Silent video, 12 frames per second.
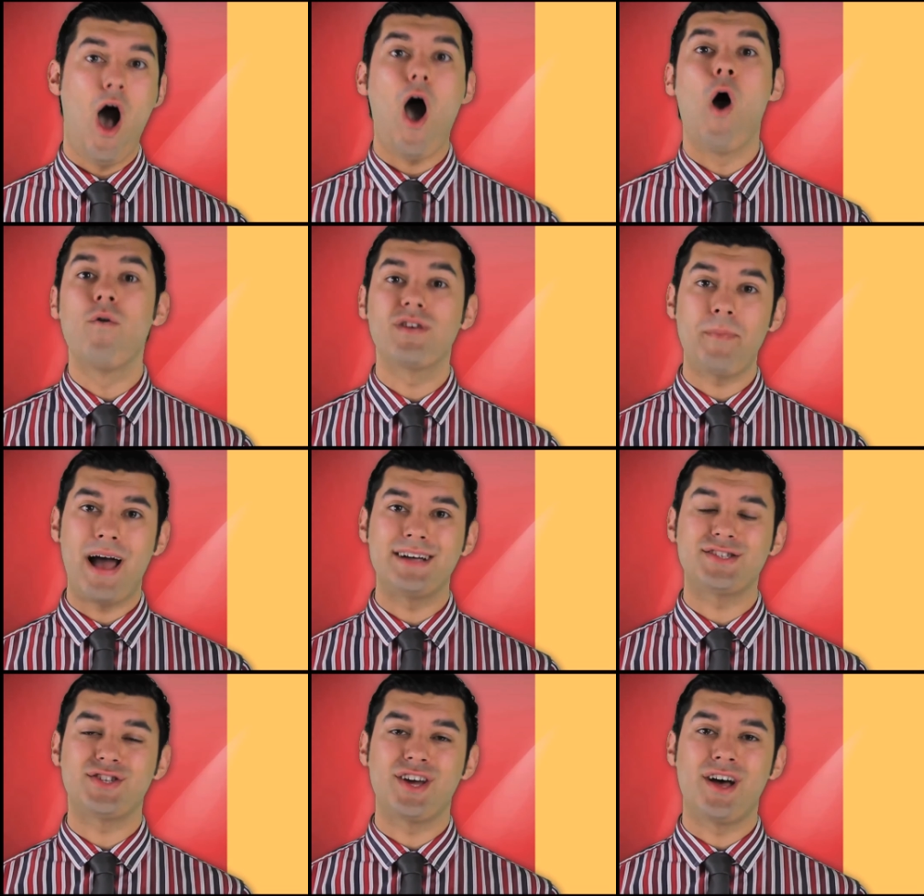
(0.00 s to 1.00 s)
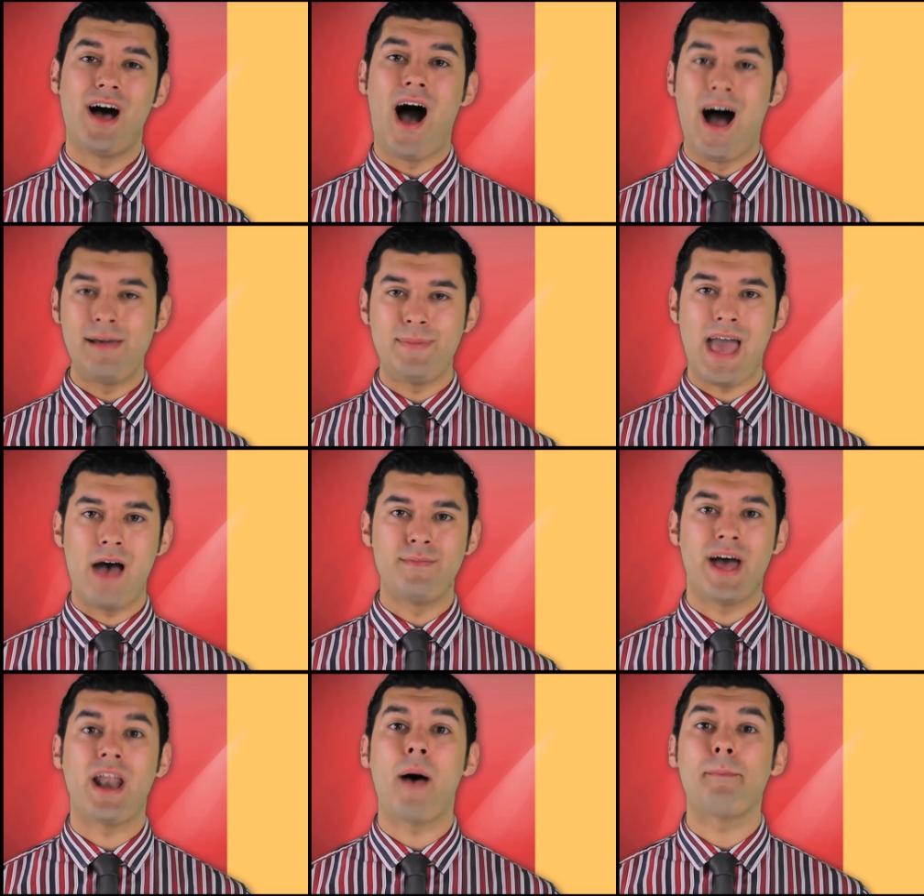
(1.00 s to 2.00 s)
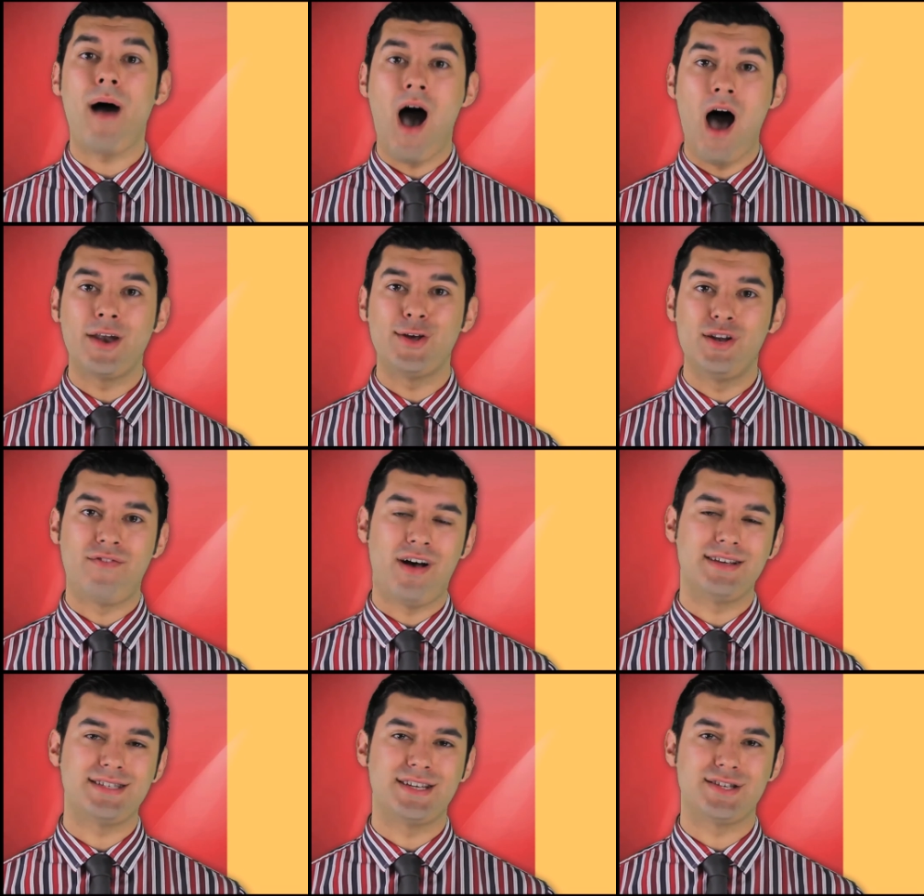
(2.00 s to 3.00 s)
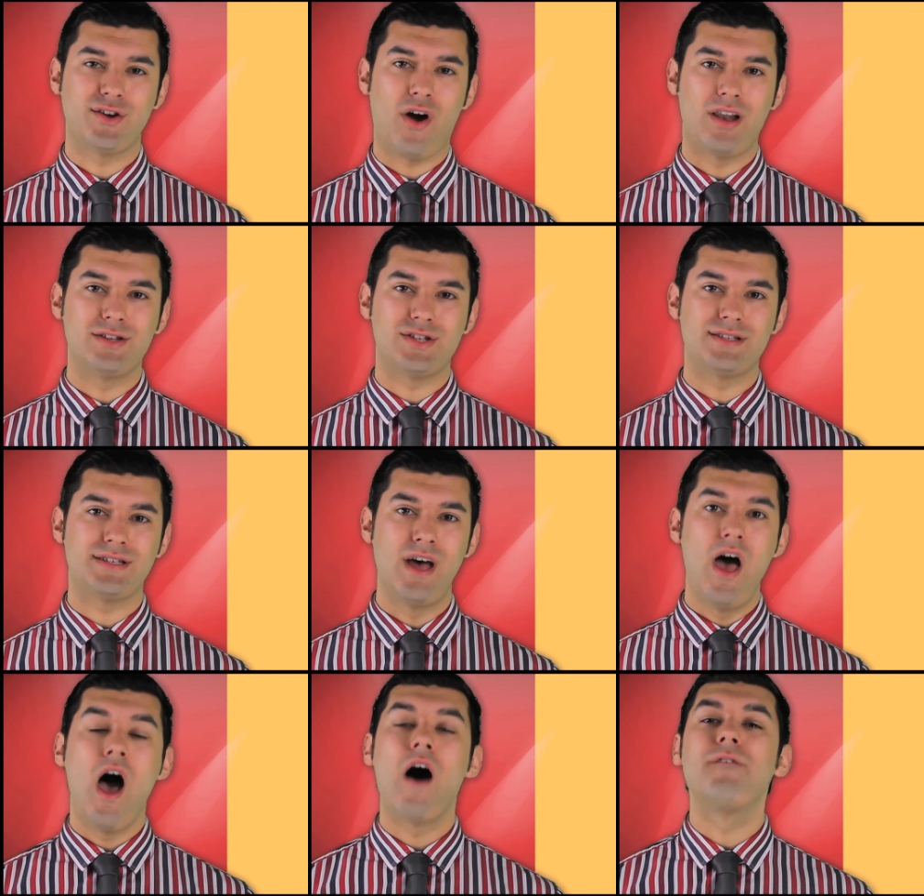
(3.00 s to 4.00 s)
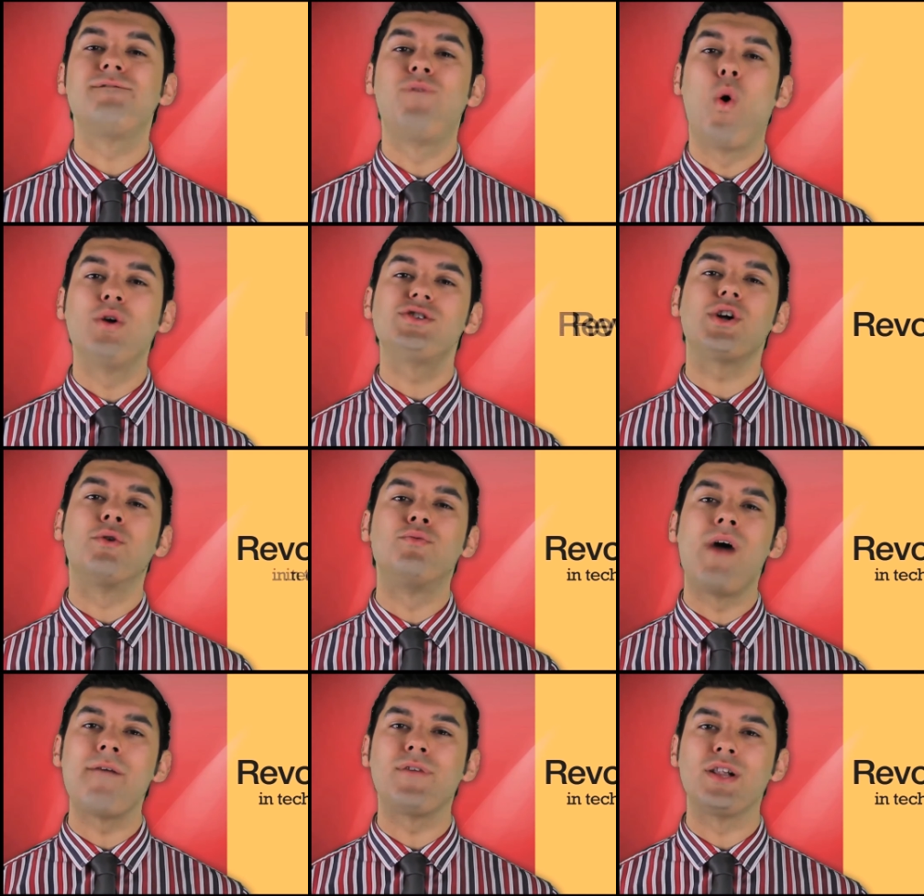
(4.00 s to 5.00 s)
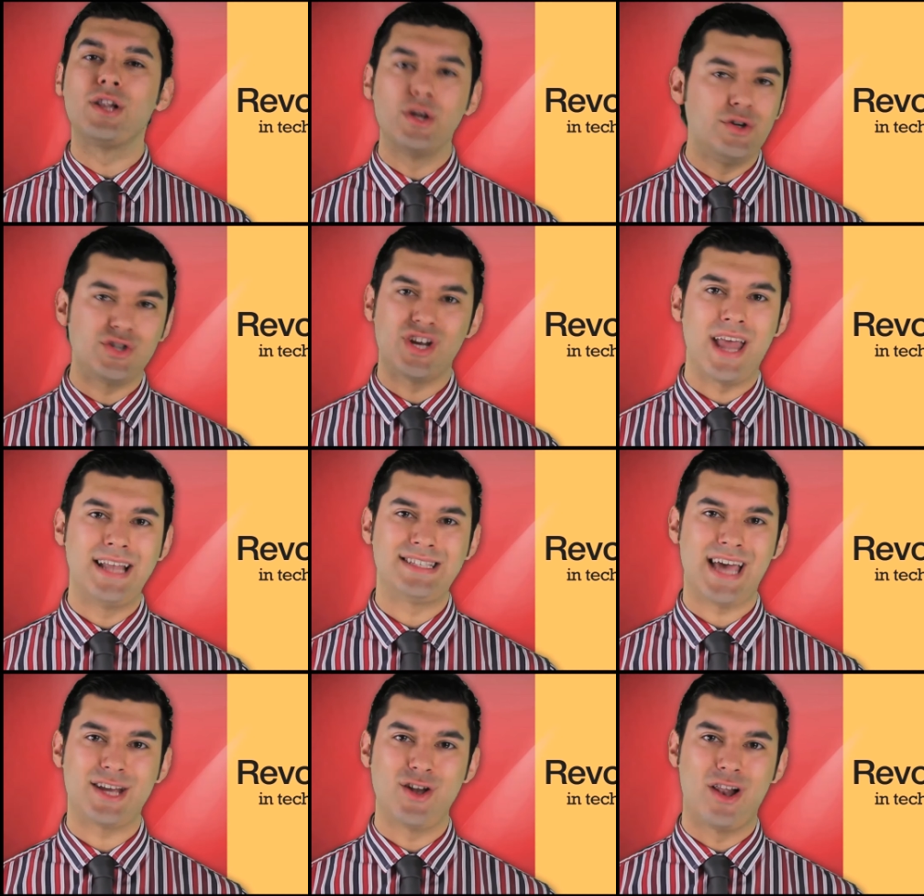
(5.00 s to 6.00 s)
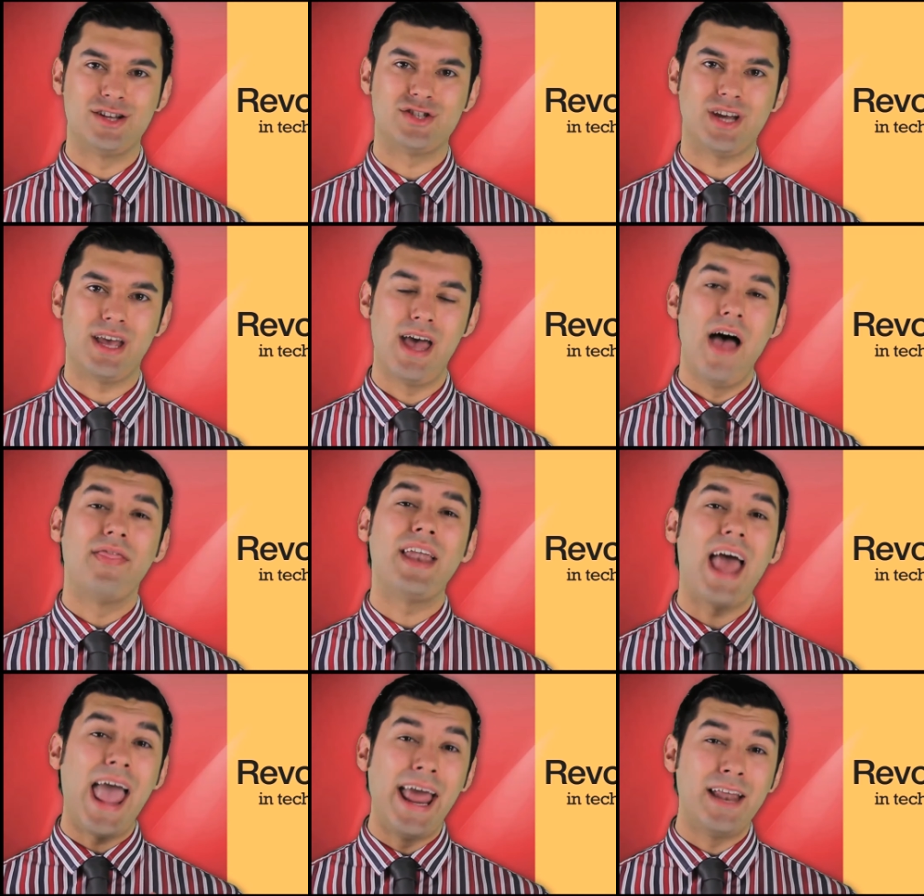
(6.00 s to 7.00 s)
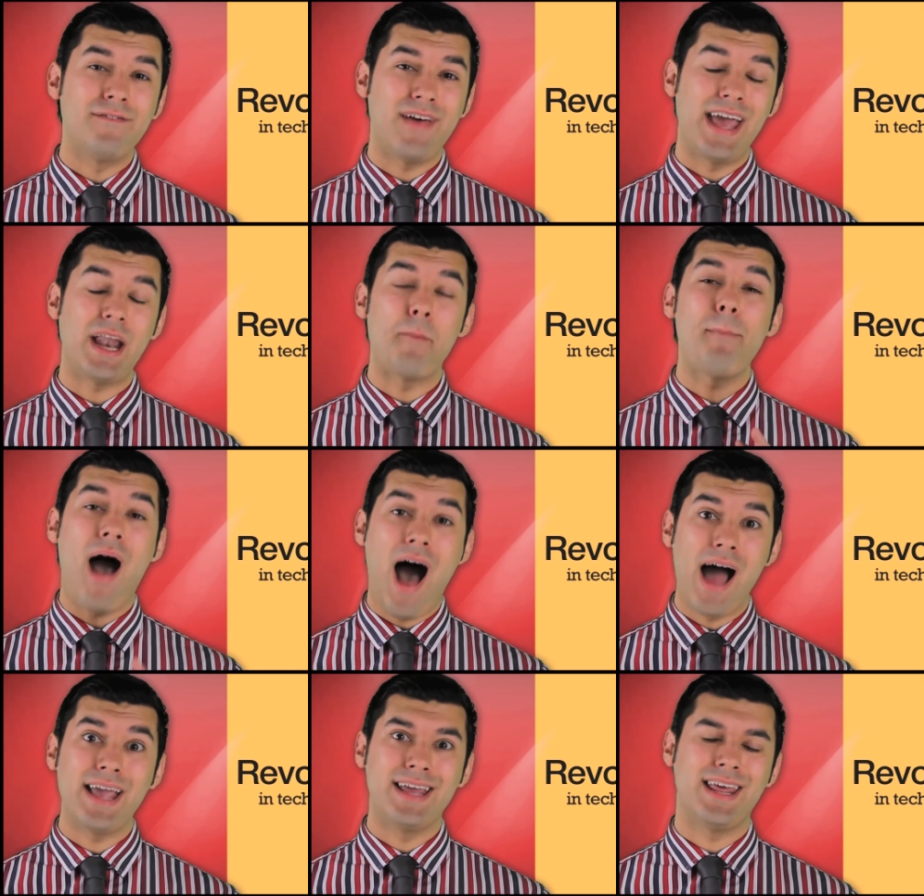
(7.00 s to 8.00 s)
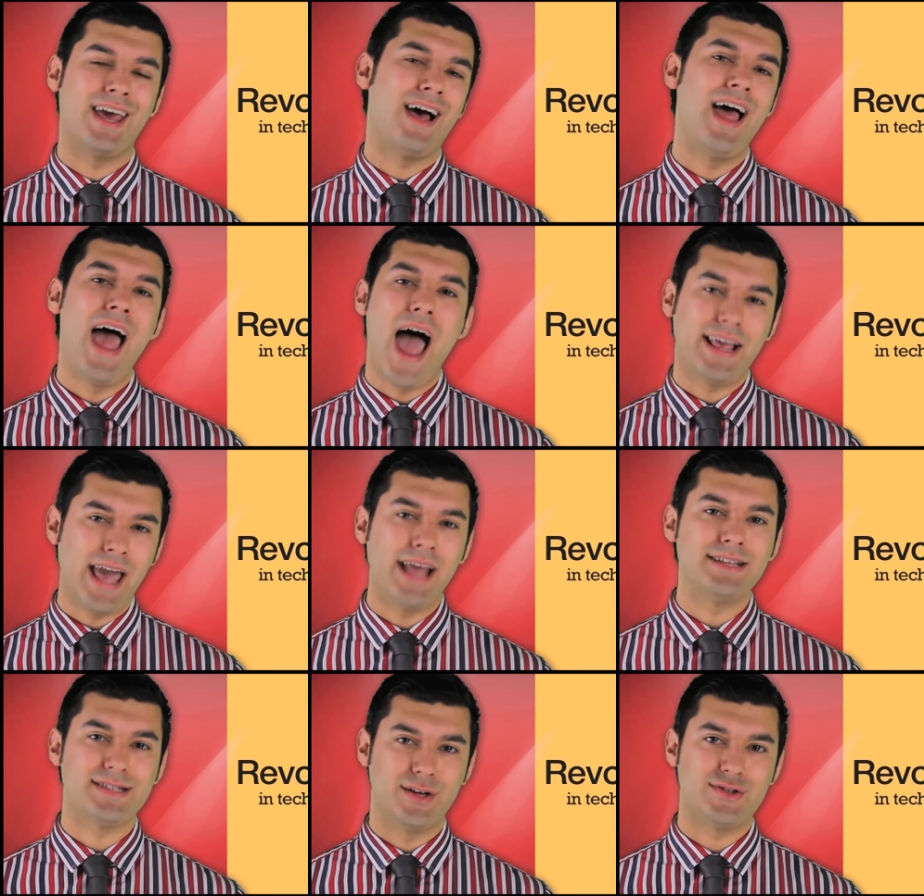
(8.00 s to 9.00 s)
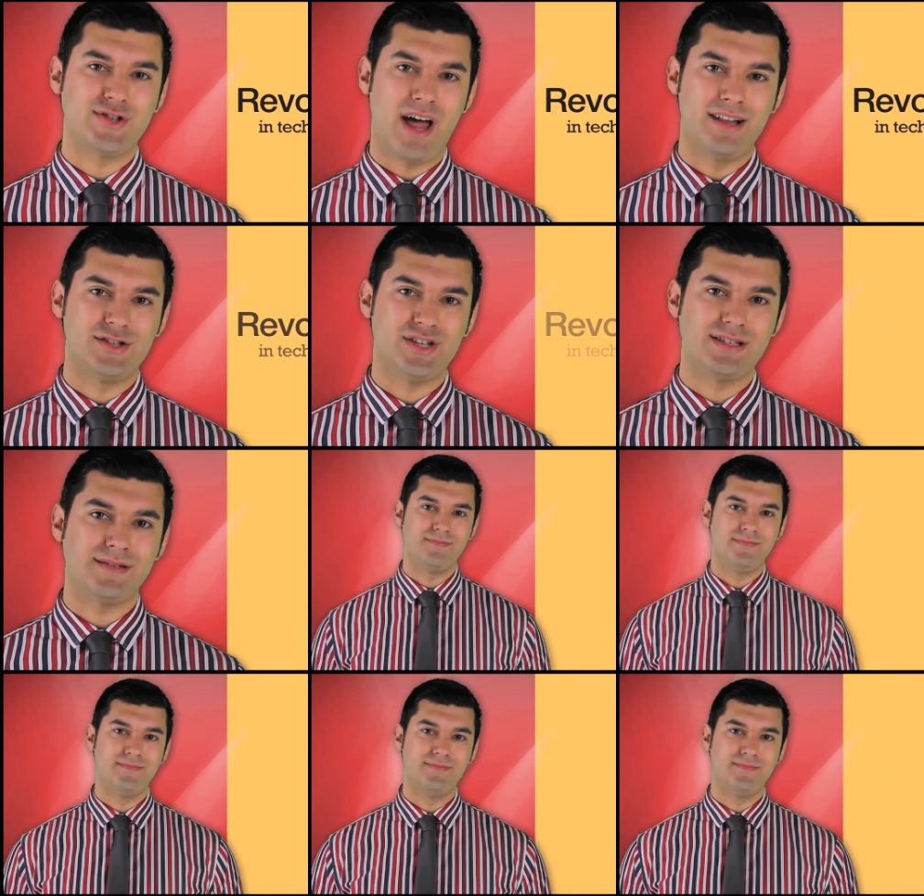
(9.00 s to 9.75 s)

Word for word: Over the past year, IBM and our partner universities and colleges have forged a revolution in technology that innovate and pioneer against those challenges.